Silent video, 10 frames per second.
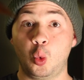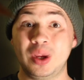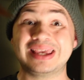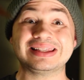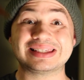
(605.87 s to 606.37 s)

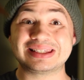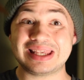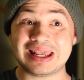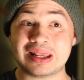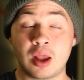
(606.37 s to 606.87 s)
we can
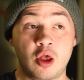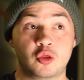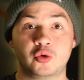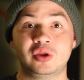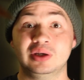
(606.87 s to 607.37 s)
see
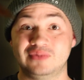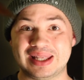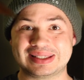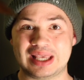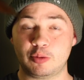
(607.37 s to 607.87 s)
through the
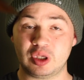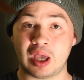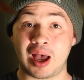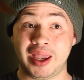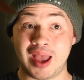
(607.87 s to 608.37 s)
Events
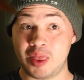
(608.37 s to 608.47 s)
API.